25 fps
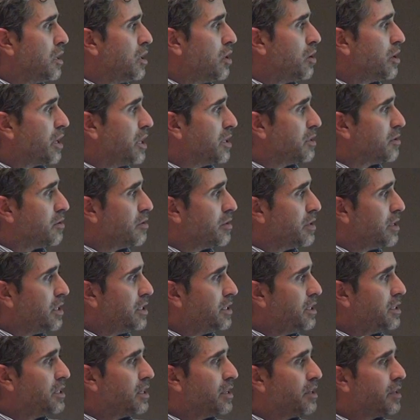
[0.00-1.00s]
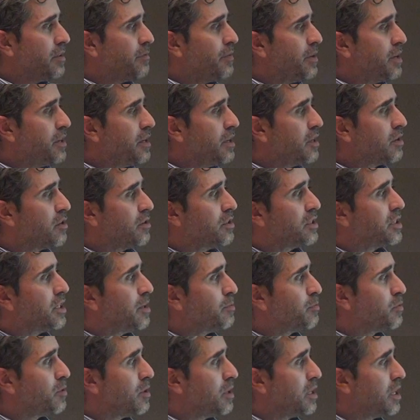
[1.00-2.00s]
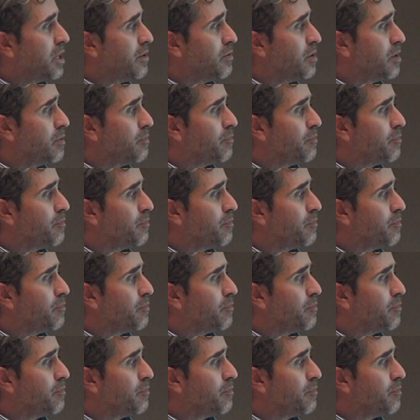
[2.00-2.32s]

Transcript: Okay, so this is at the very conceptual level.